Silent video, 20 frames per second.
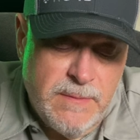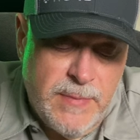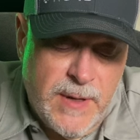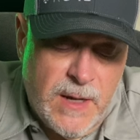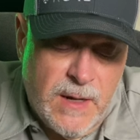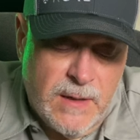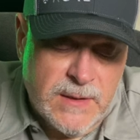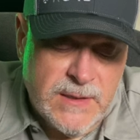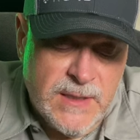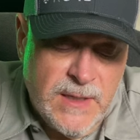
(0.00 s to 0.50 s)

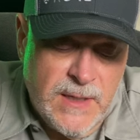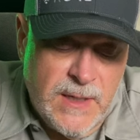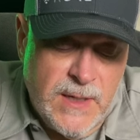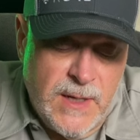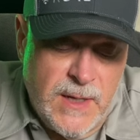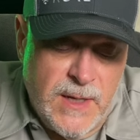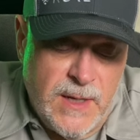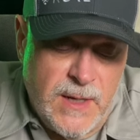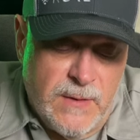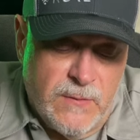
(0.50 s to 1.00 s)
belt,
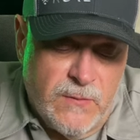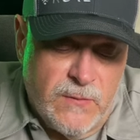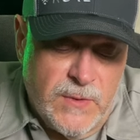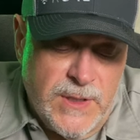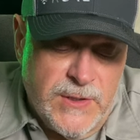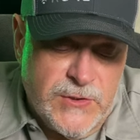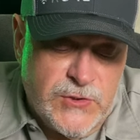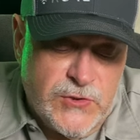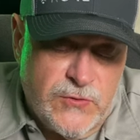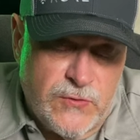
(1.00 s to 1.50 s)

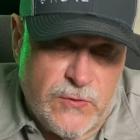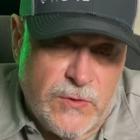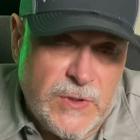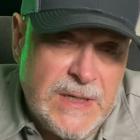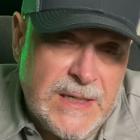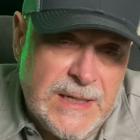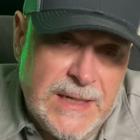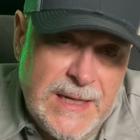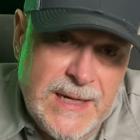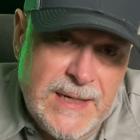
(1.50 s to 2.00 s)
is truly
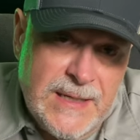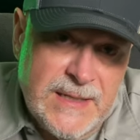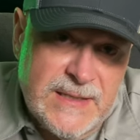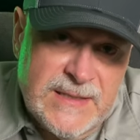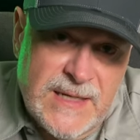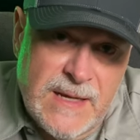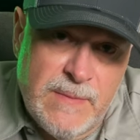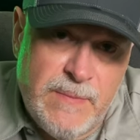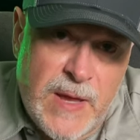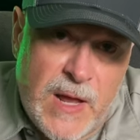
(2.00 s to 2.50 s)
an
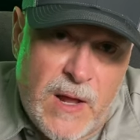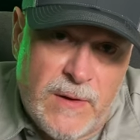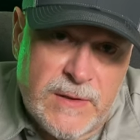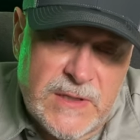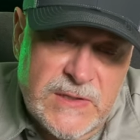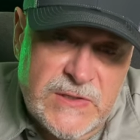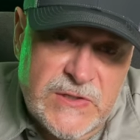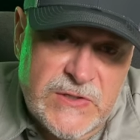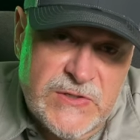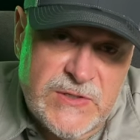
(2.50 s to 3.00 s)
EDC belt.
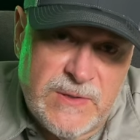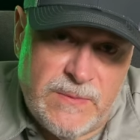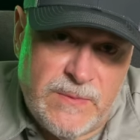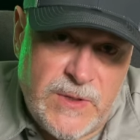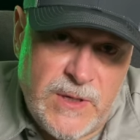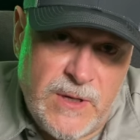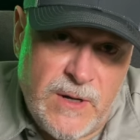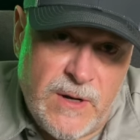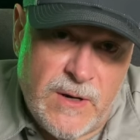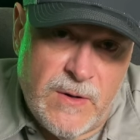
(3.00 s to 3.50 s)
This is
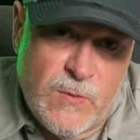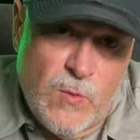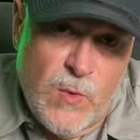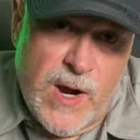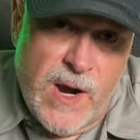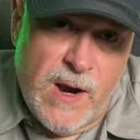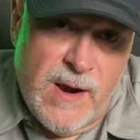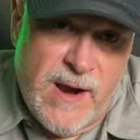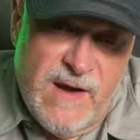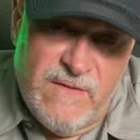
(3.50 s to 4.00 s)
something you're gonna
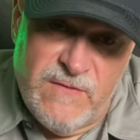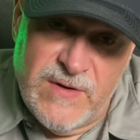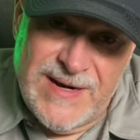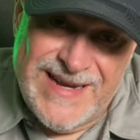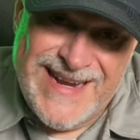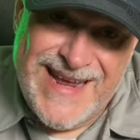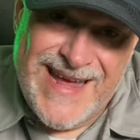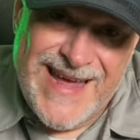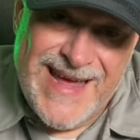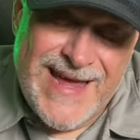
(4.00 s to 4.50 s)
wear every
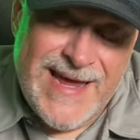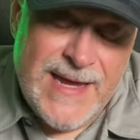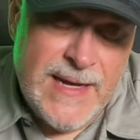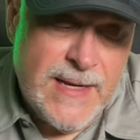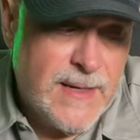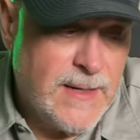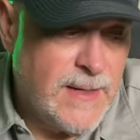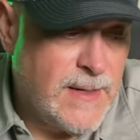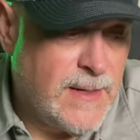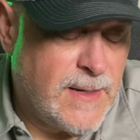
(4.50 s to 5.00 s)
day.
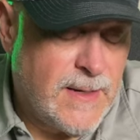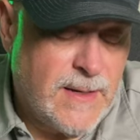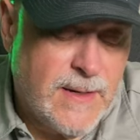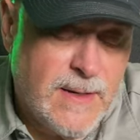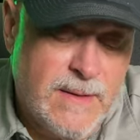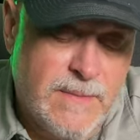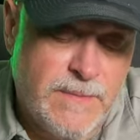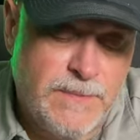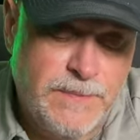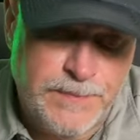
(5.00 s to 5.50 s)

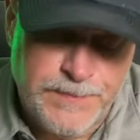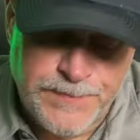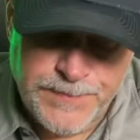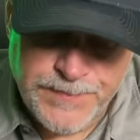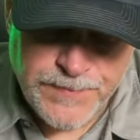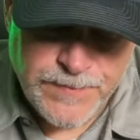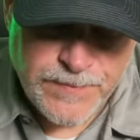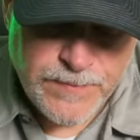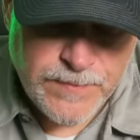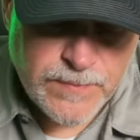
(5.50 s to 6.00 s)
Um,
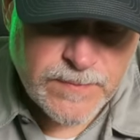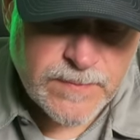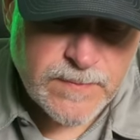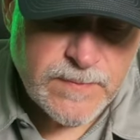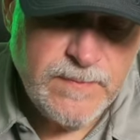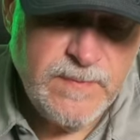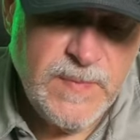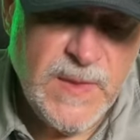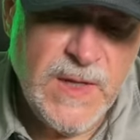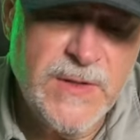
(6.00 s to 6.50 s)

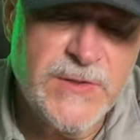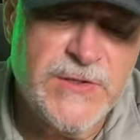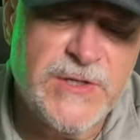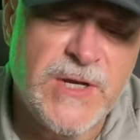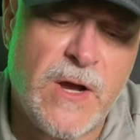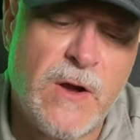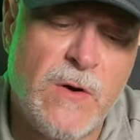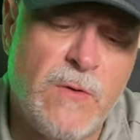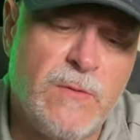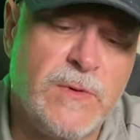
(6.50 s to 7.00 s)

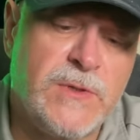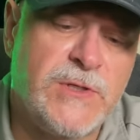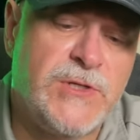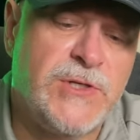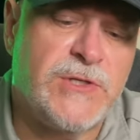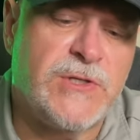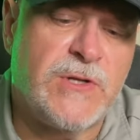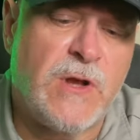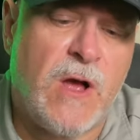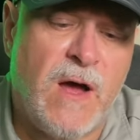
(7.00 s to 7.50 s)
so
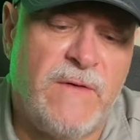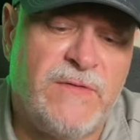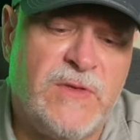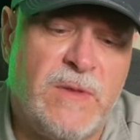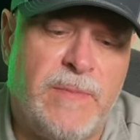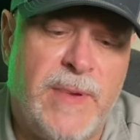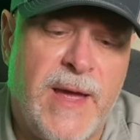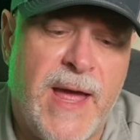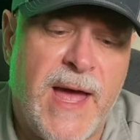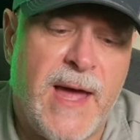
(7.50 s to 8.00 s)
just off the
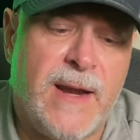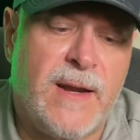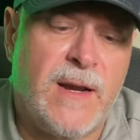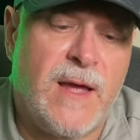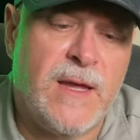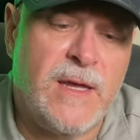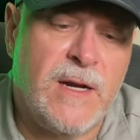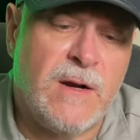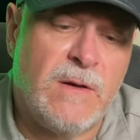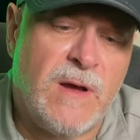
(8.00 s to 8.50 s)
bat, uh,
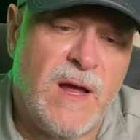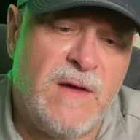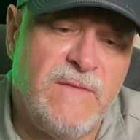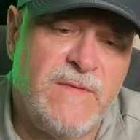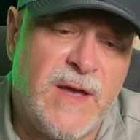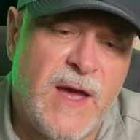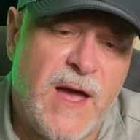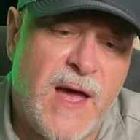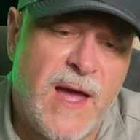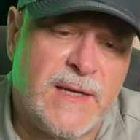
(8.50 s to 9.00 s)
you know, I've
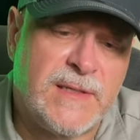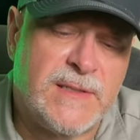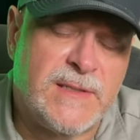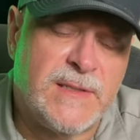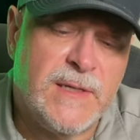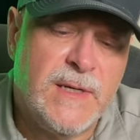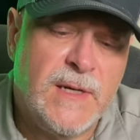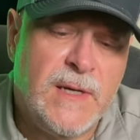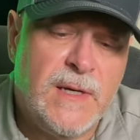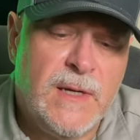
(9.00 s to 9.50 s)
got
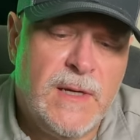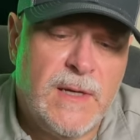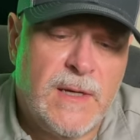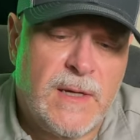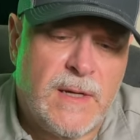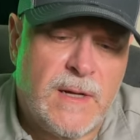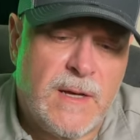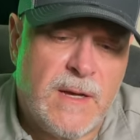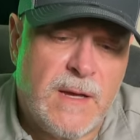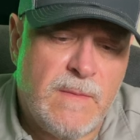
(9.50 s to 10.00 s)

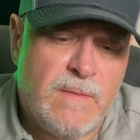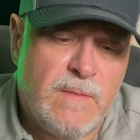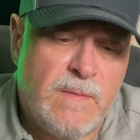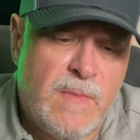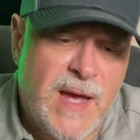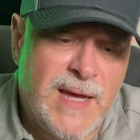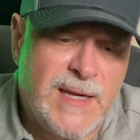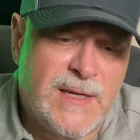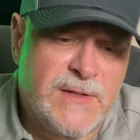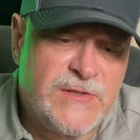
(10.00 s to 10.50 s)
um,
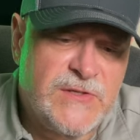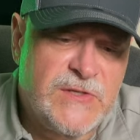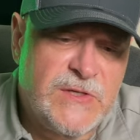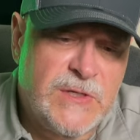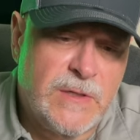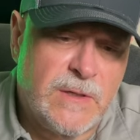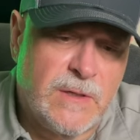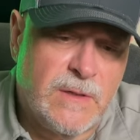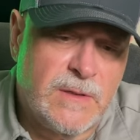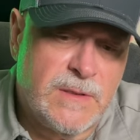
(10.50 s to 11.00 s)
my
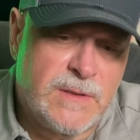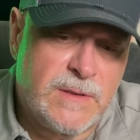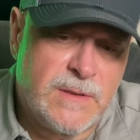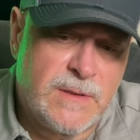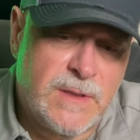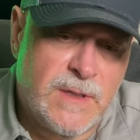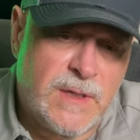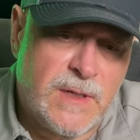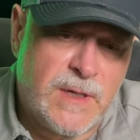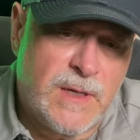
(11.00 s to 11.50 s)
concealed
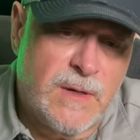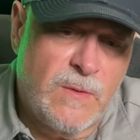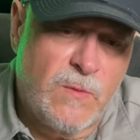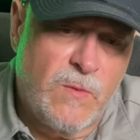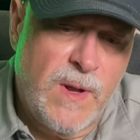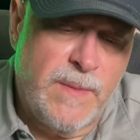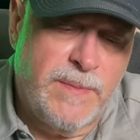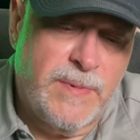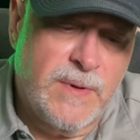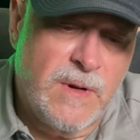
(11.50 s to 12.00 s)
uh,
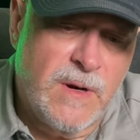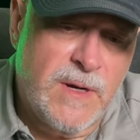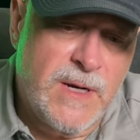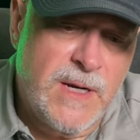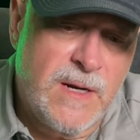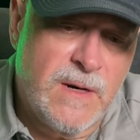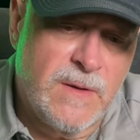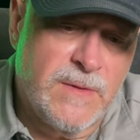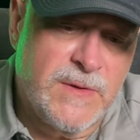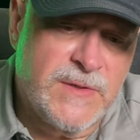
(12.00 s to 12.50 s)
weapon on
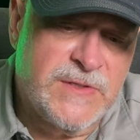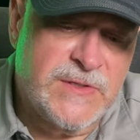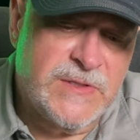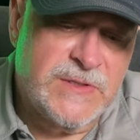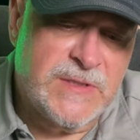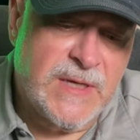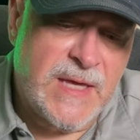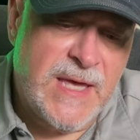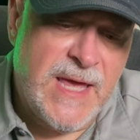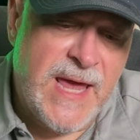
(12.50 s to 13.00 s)
here. This is
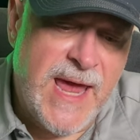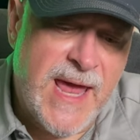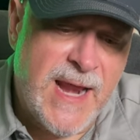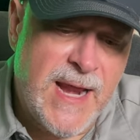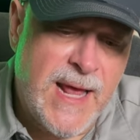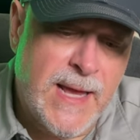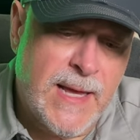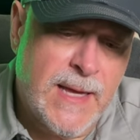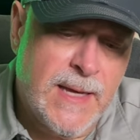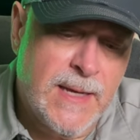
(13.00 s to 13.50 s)
the
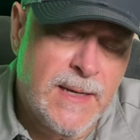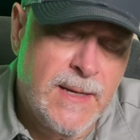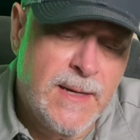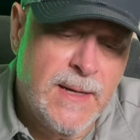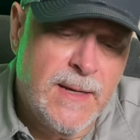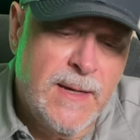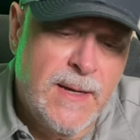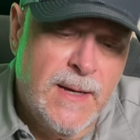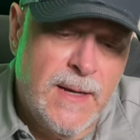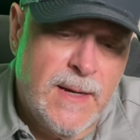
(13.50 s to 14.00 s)
Canik
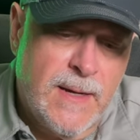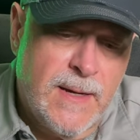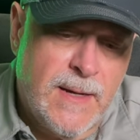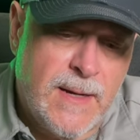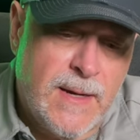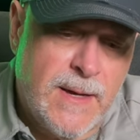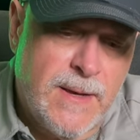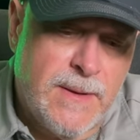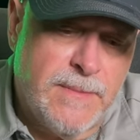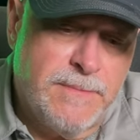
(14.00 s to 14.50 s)

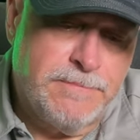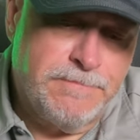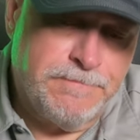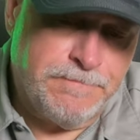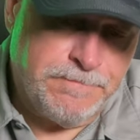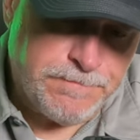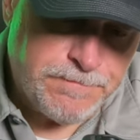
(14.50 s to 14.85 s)
um,